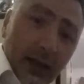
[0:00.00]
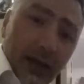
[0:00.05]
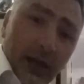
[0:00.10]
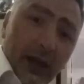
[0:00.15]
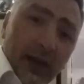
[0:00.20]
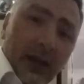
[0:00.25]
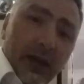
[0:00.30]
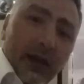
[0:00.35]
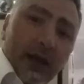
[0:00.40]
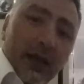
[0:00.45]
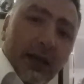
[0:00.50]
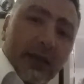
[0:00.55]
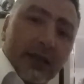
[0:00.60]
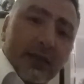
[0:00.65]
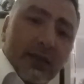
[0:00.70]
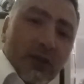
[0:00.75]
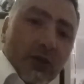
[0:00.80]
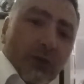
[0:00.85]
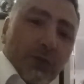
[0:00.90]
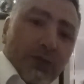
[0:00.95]
it
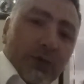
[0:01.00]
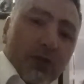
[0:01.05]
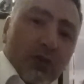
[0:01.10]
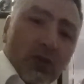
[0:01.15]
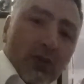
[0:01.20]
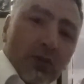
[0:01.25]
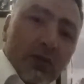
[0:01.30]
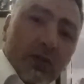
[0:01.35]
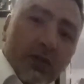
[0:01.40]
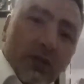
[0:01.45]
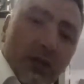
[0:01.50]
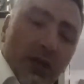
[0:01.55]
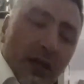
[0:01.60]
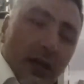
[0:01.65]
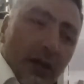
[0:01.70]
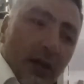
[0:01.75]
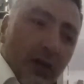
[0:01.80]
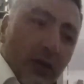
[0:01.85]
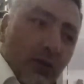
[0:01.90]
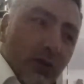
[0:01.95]
can still produce
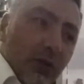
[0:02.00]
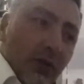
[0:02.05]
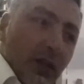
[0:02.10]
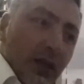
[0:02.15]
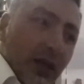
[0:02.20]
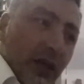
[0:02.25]
good